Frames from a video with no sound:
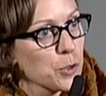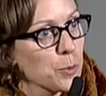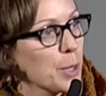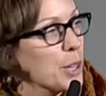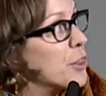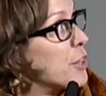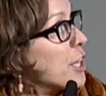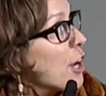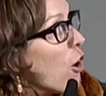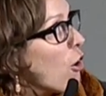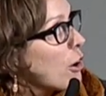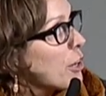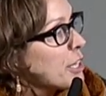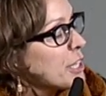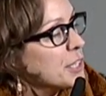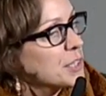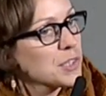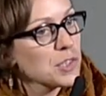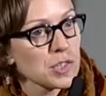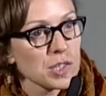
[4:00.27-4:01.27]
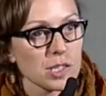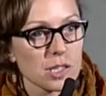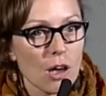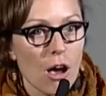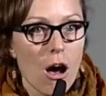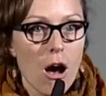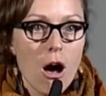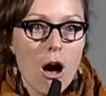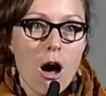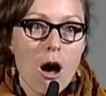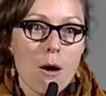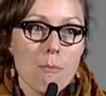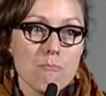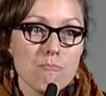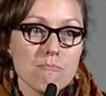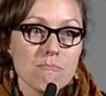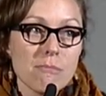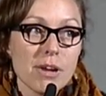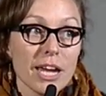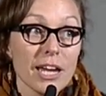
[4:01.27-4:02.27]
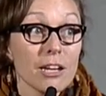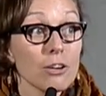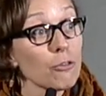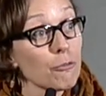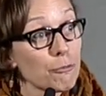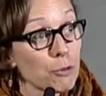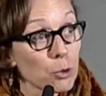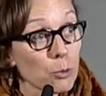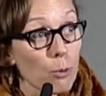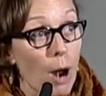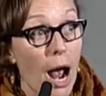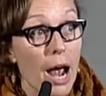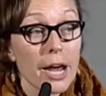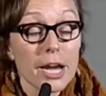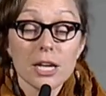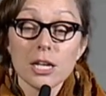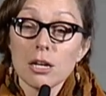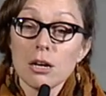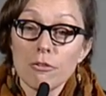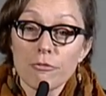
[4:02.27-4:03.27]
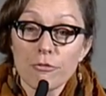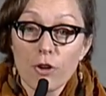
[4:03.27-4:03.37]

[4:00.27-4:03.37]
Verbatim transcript: with the artists um, in a variety of